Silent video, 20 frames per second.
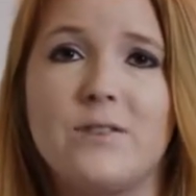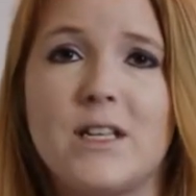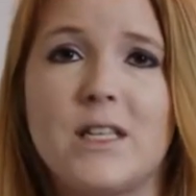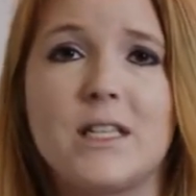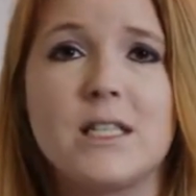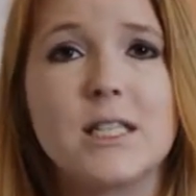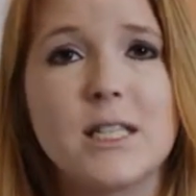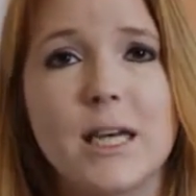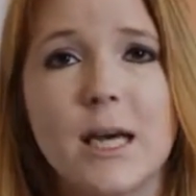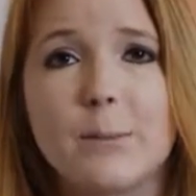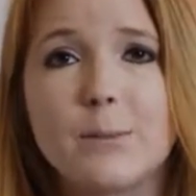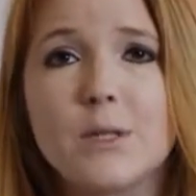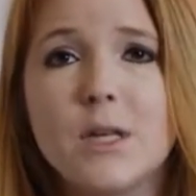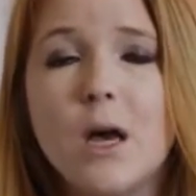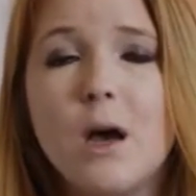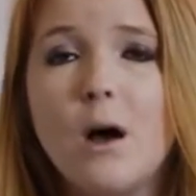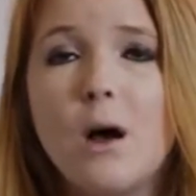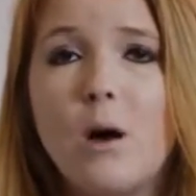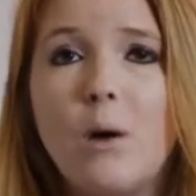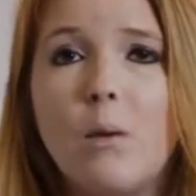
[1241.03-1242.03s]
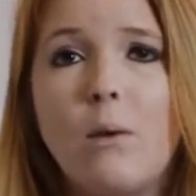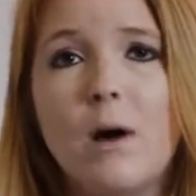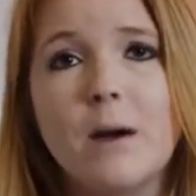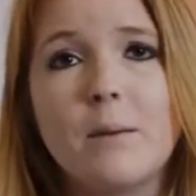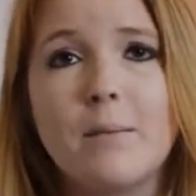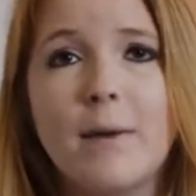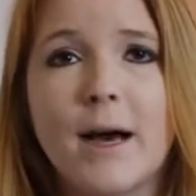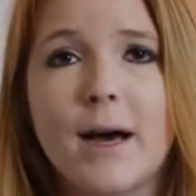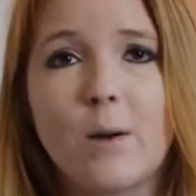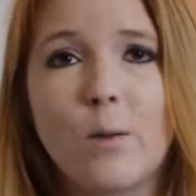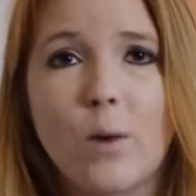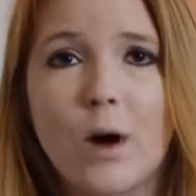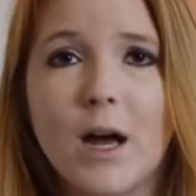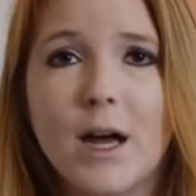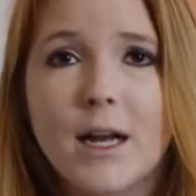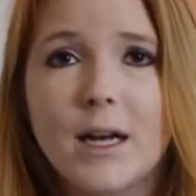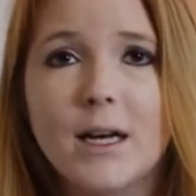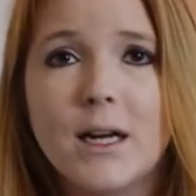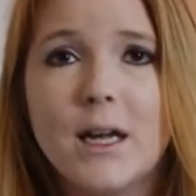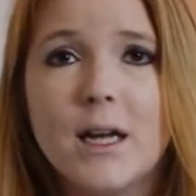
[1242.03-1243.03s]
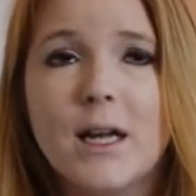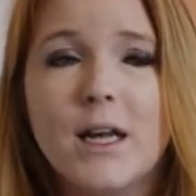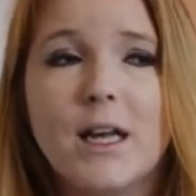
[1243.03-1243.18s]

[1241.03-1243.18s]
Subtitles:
these tips one by one.